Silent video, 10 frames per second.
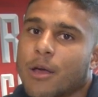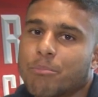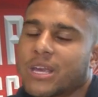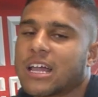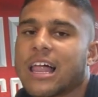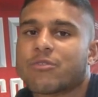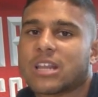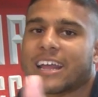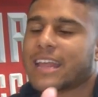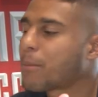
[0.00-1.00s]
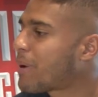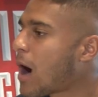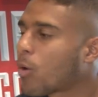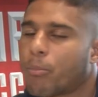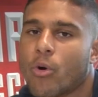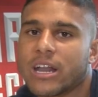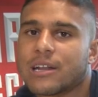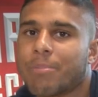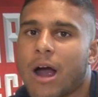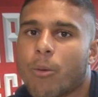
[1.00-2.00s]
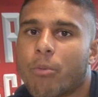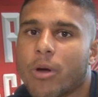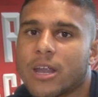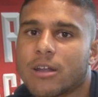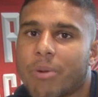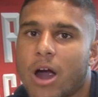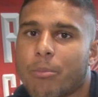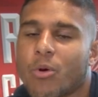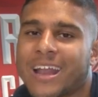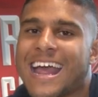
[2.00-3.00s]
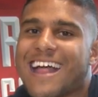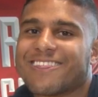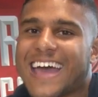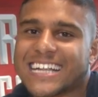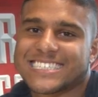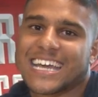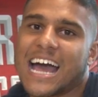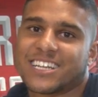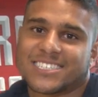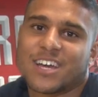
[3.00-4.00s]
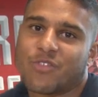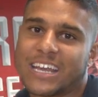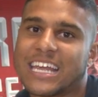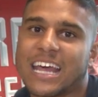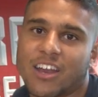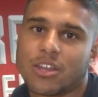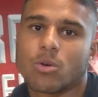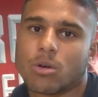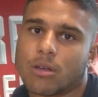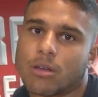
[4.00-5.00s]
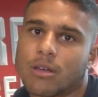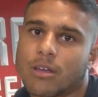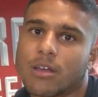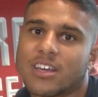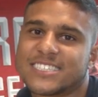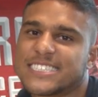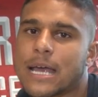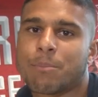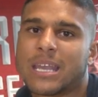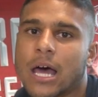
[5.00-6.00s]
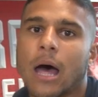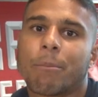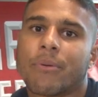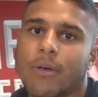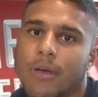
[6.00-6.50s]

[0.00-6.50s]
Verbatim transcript: Be clever like that PowerPoint a PowerPoint a PowerPoint. That's the kind of stuff I need out of you. Step it up.